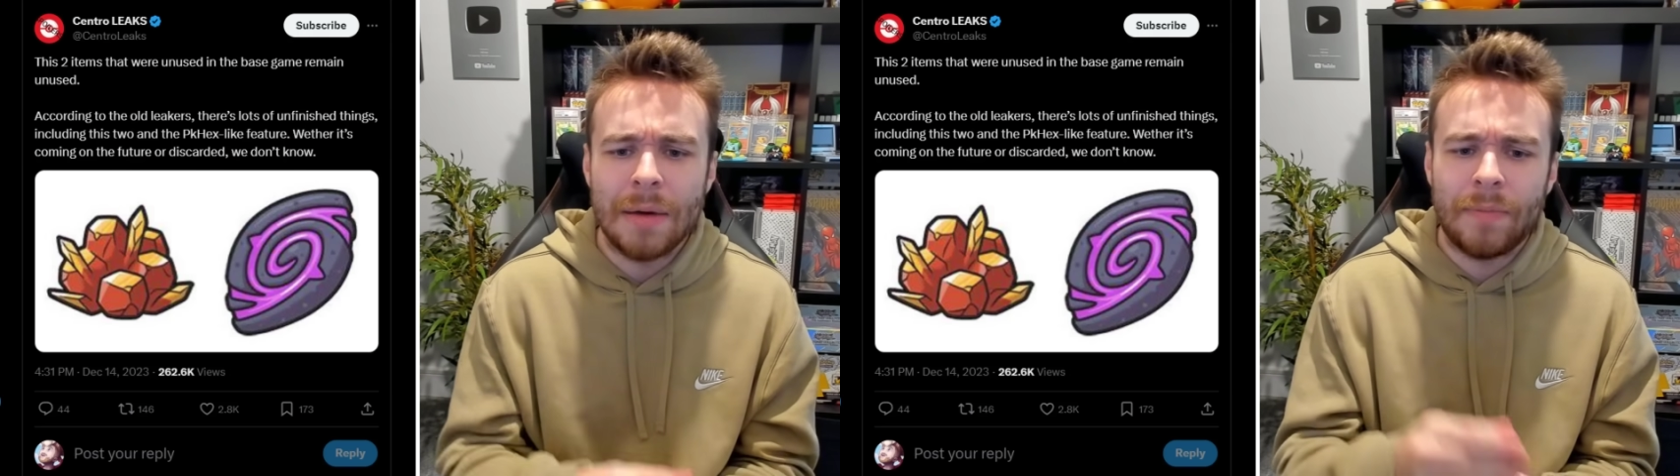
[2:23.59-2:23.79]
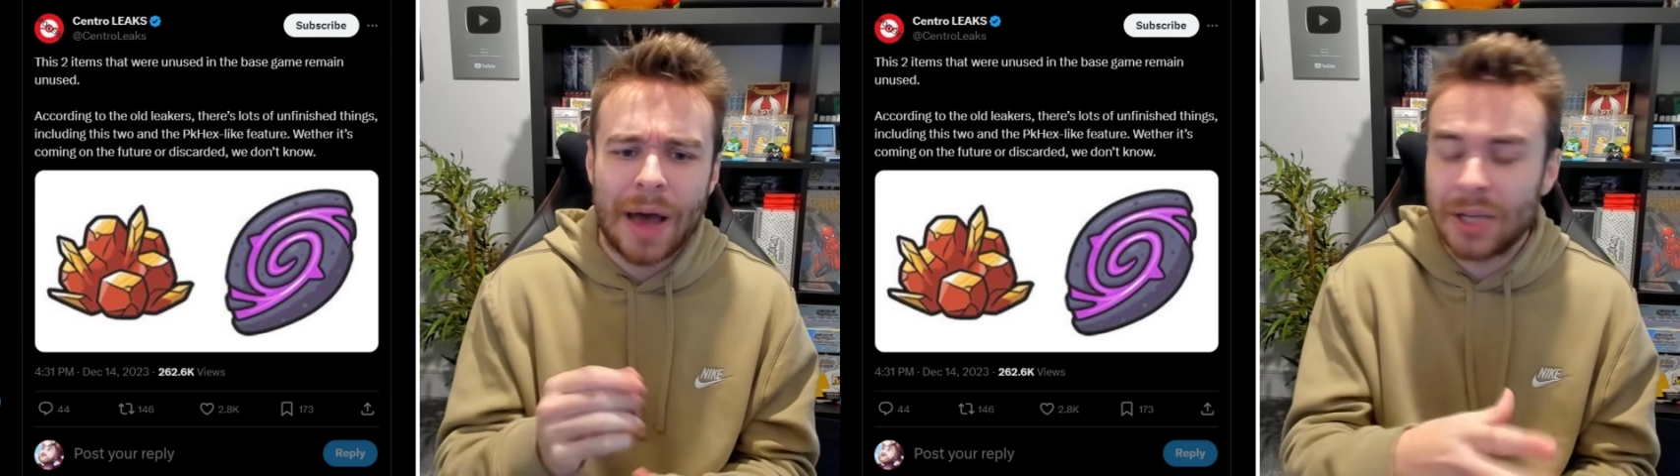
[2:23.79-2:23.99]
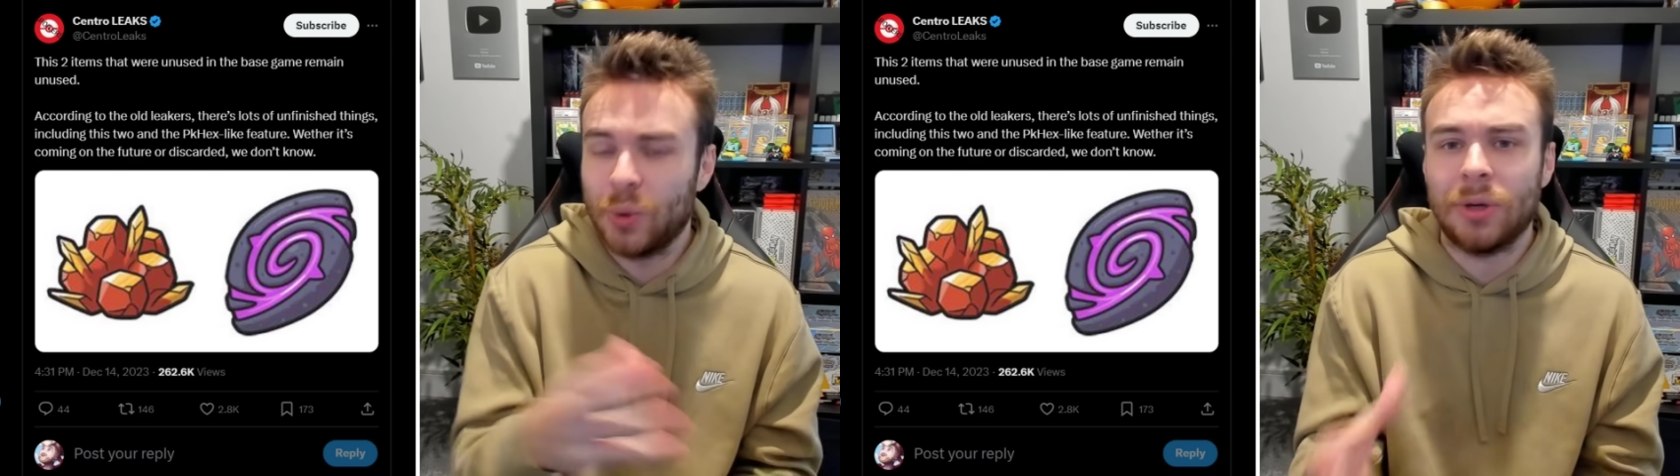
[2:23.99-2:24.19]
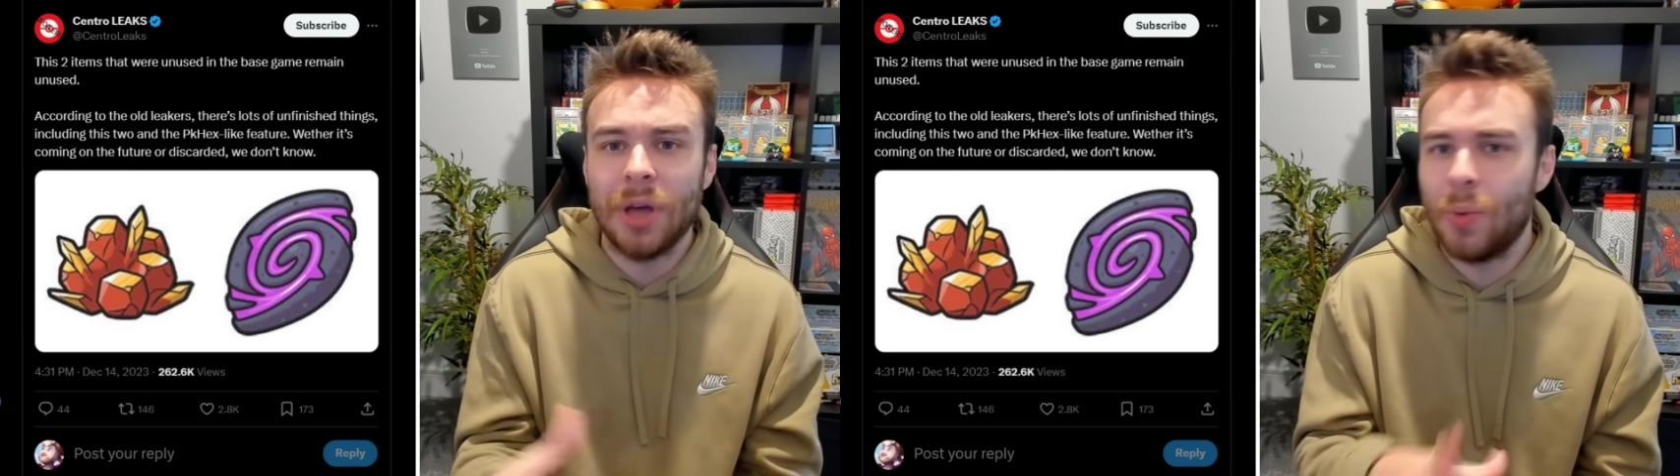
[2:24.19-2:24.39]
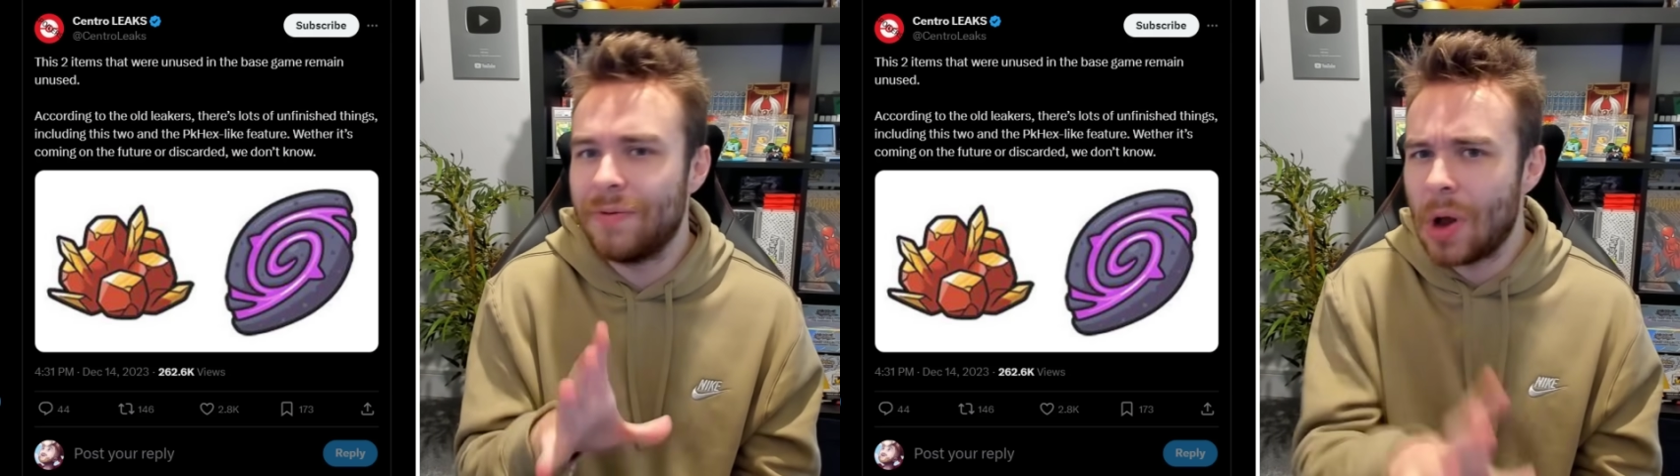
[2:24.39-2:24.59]
But as we all
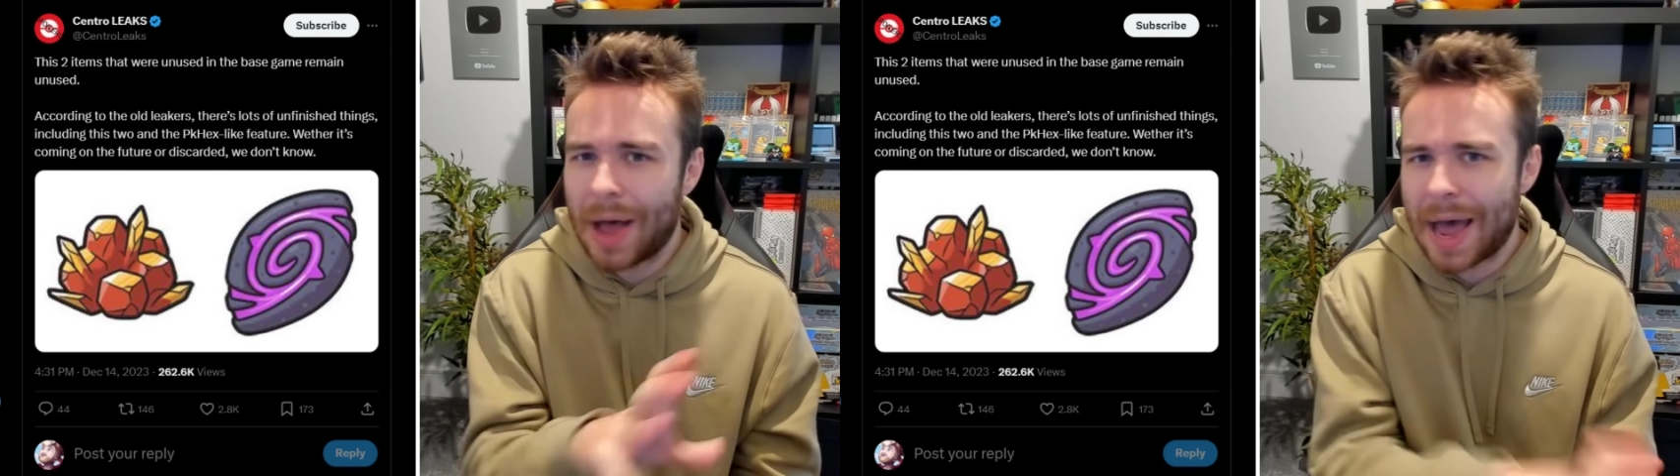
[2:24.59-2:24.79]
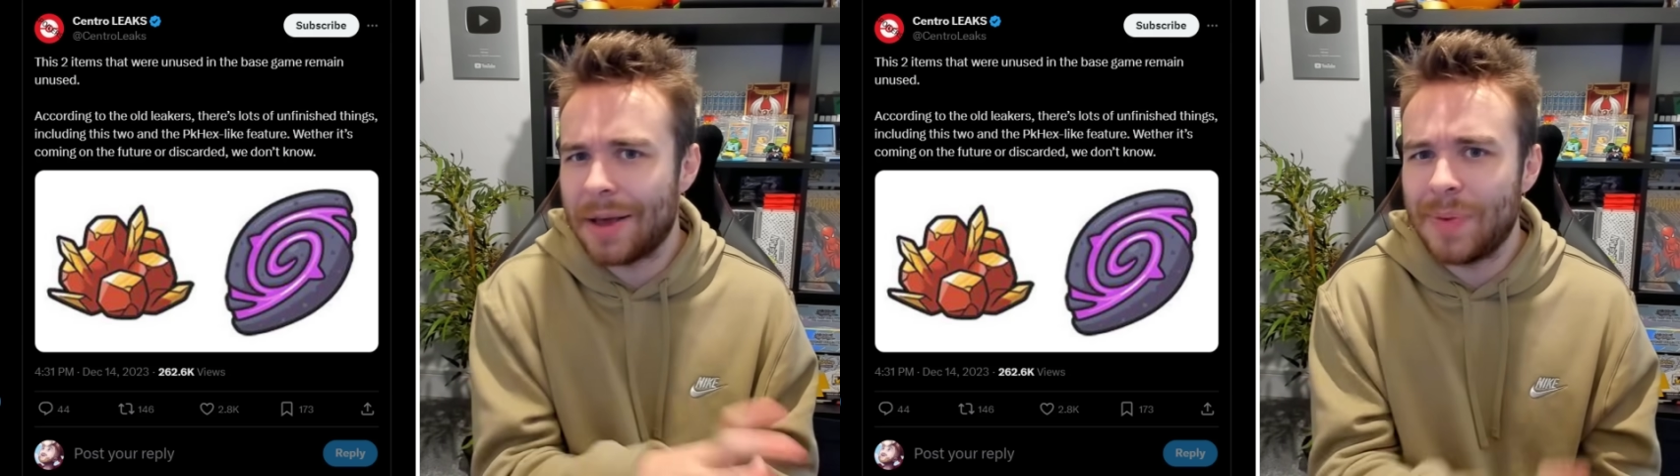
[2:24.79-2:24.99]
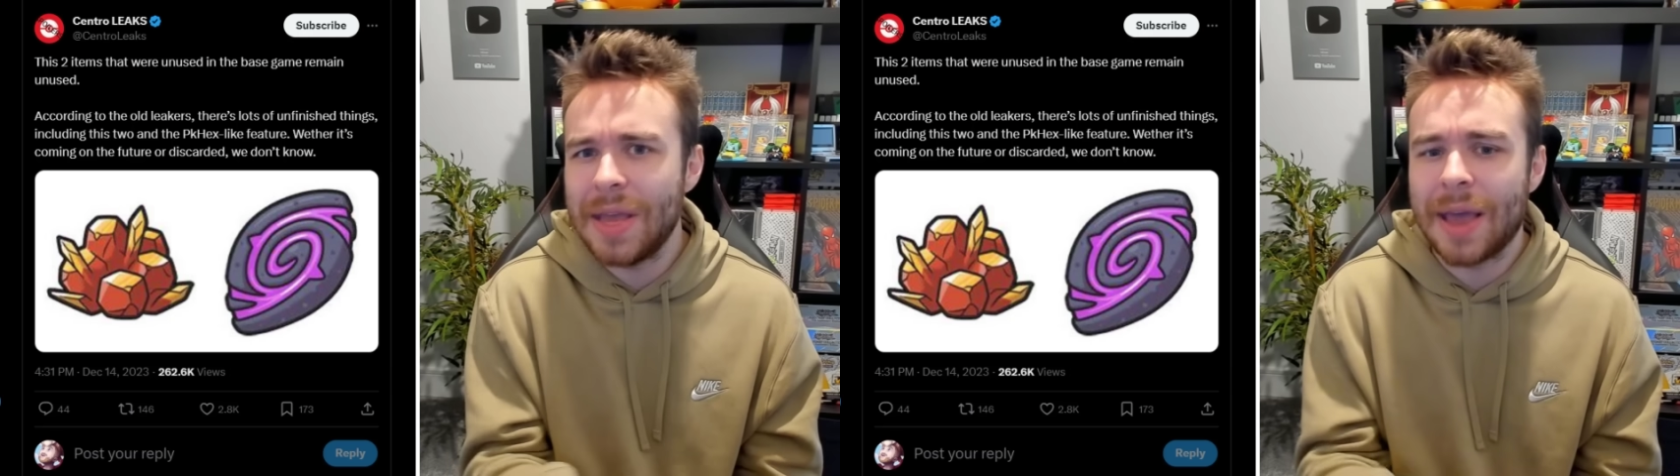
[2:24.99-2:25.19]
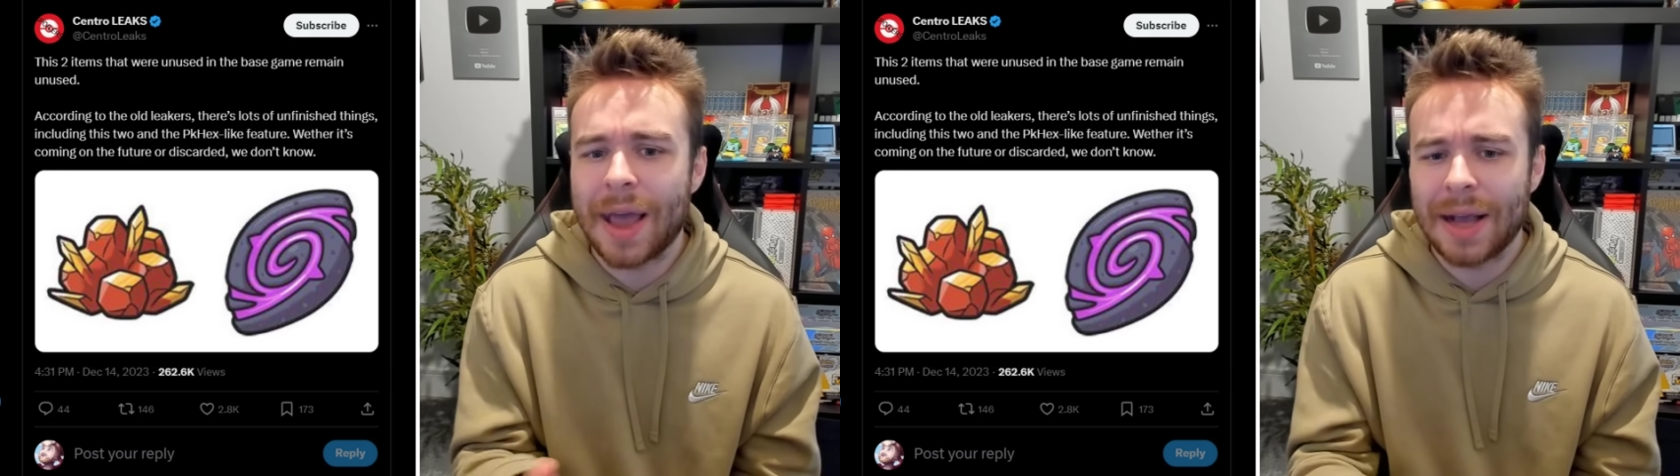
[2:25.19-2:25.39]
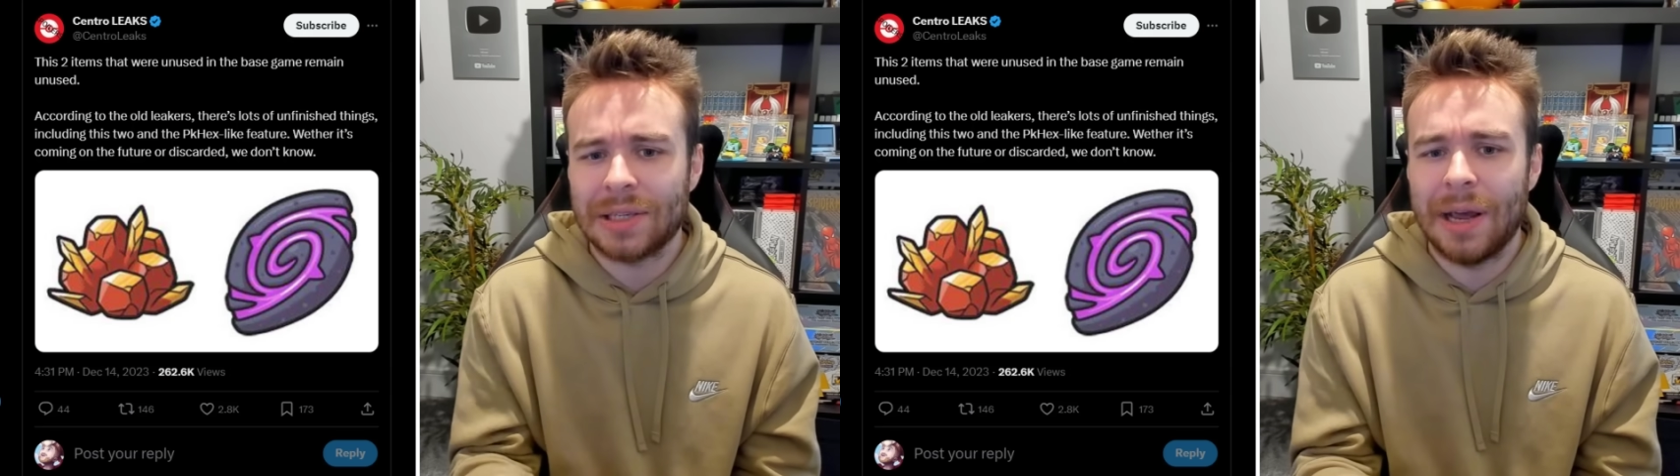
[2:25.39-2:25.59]
know, we've not had a PK
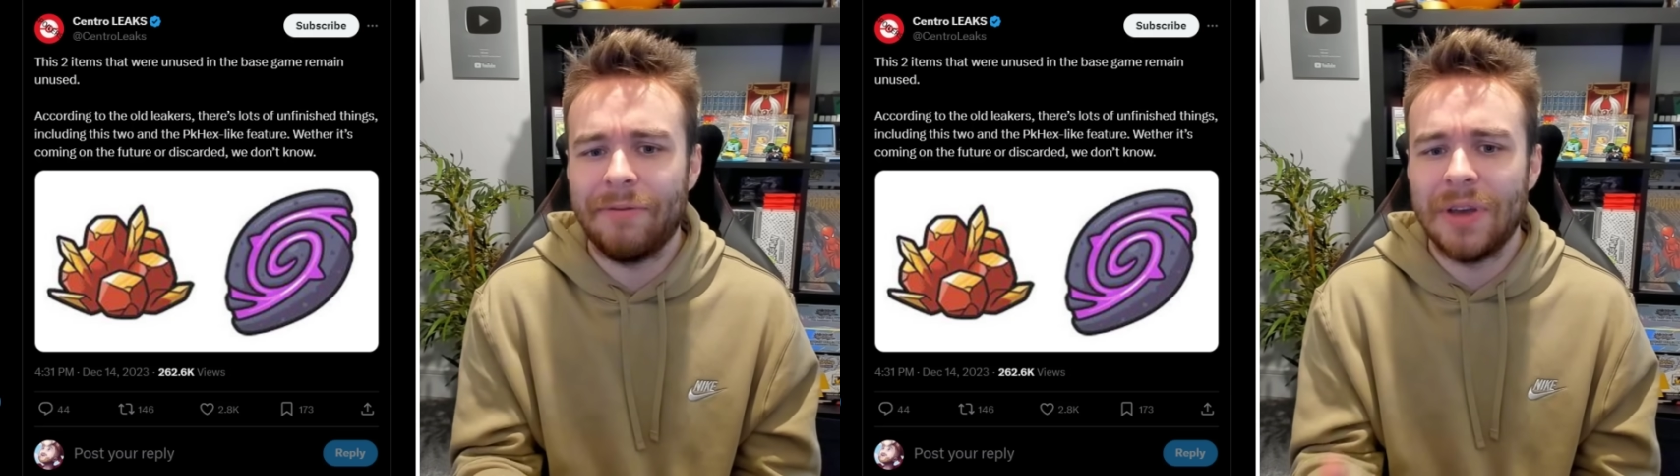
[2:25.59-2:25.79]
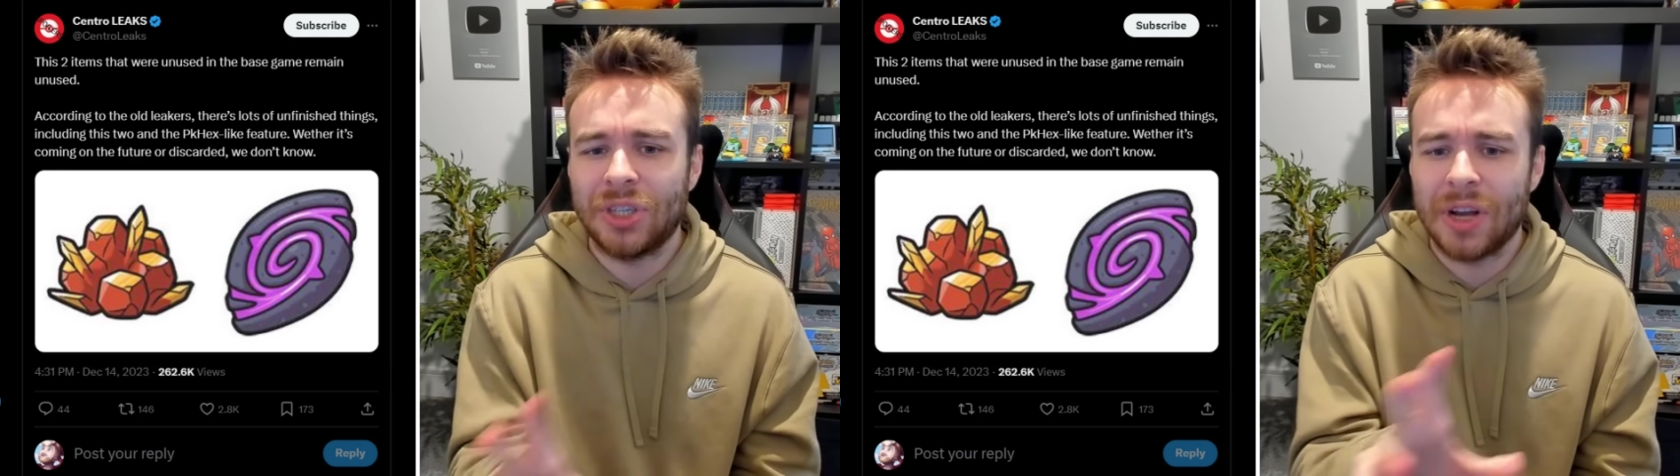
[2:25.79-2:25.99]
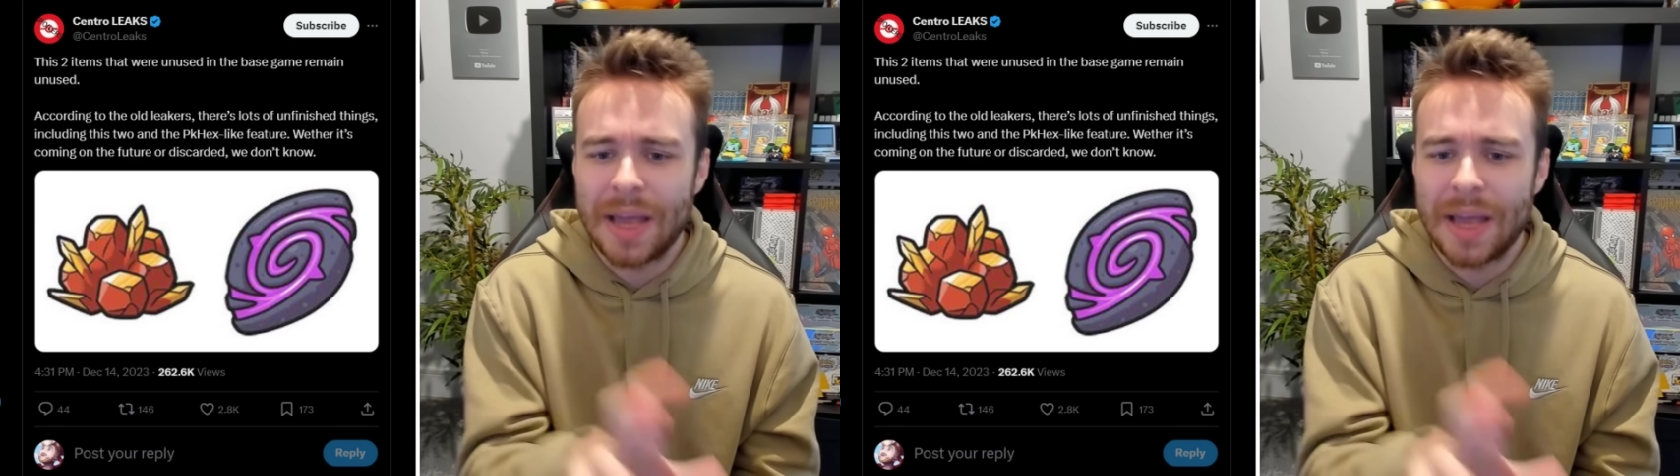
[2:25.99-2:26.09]
Hex Light feature